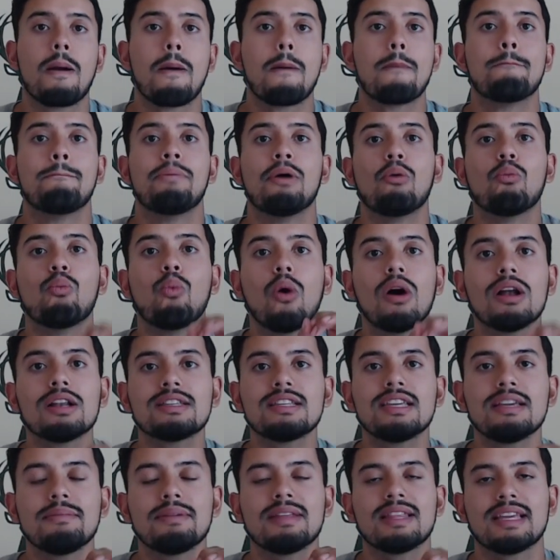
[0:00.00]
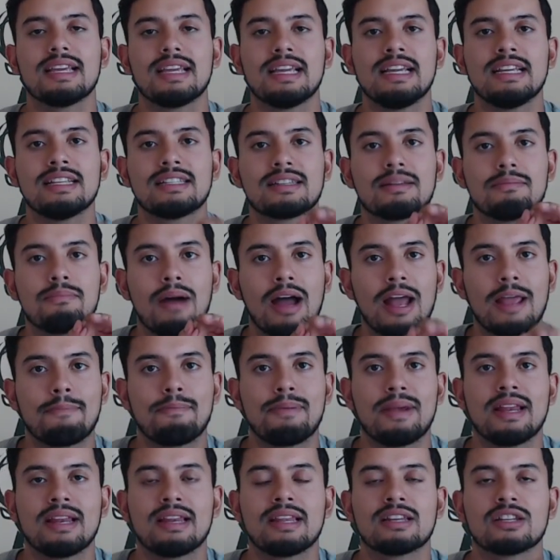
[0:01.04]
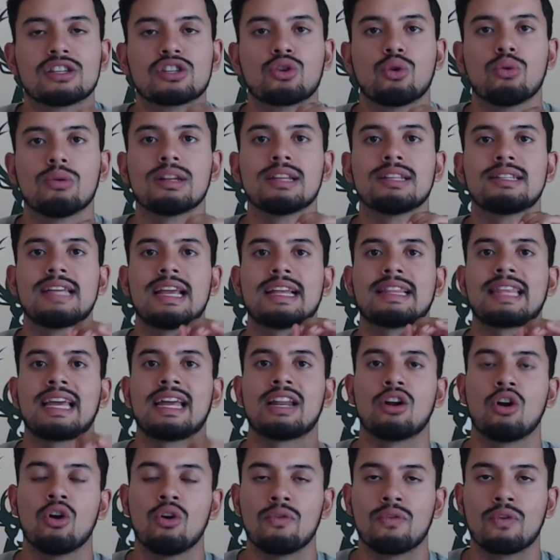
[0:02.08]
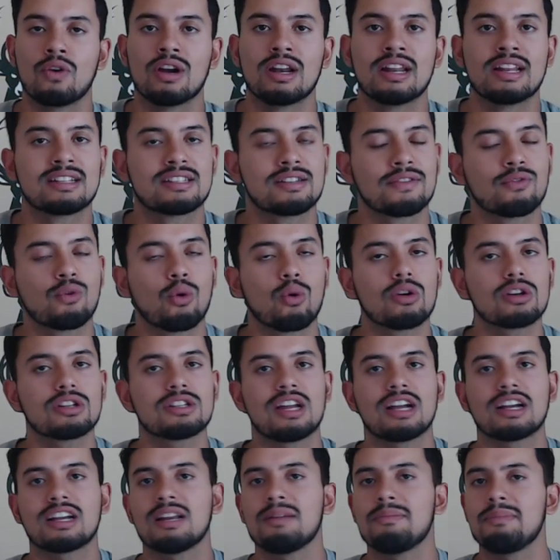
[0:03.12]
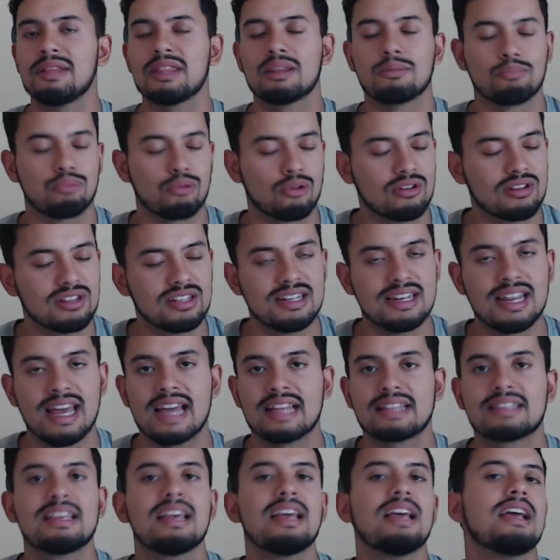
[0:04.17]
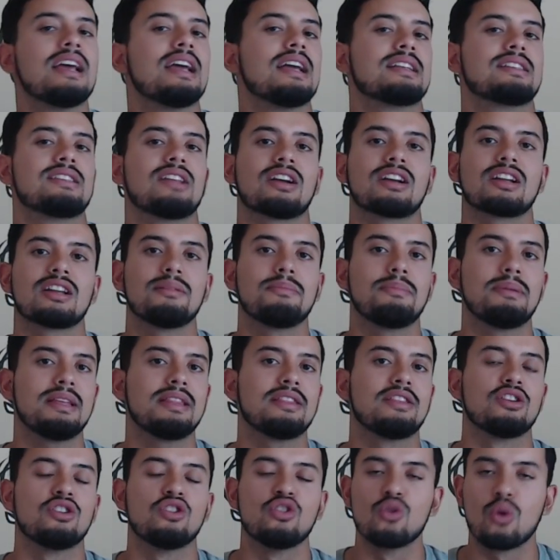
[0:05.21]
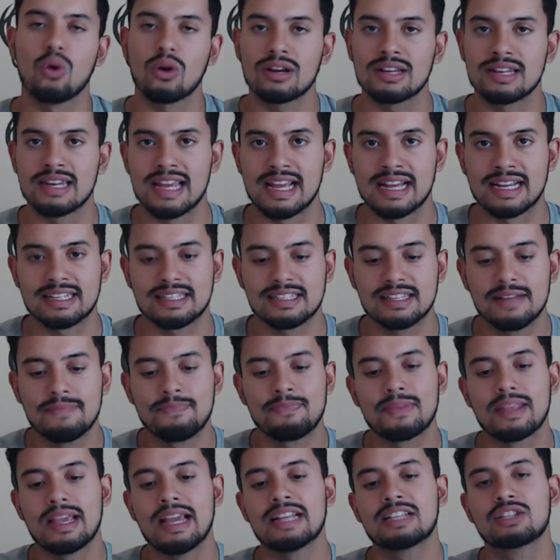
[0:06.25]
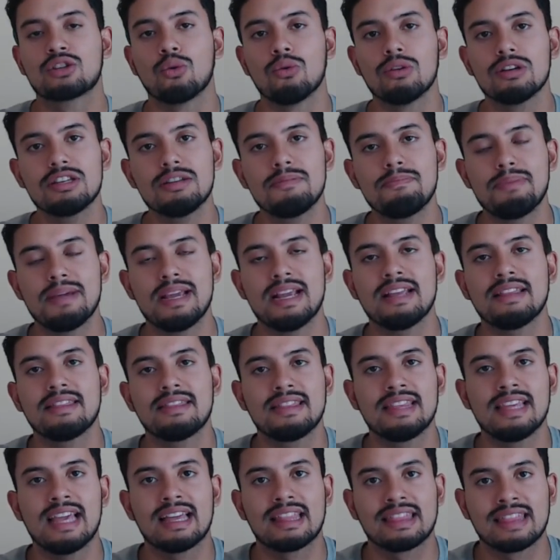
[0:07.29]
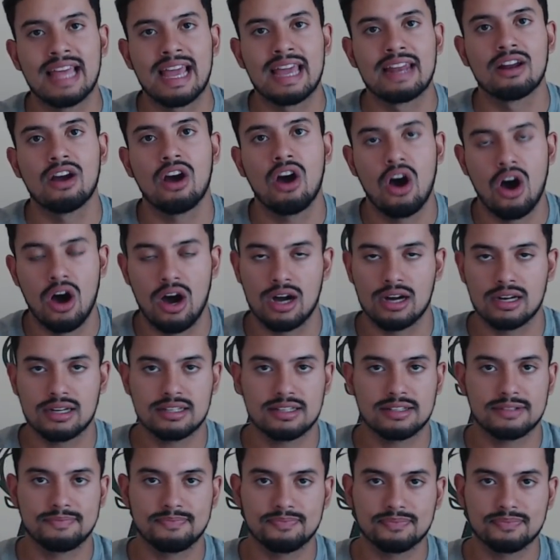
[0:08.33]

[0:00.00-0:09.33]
But one team in the East, in my opinion, is going to take that over. And it's of course not going to be the Brooklyn Nets. It's not going to be the New York Knicks. It's going to be the Atlanta Hawks.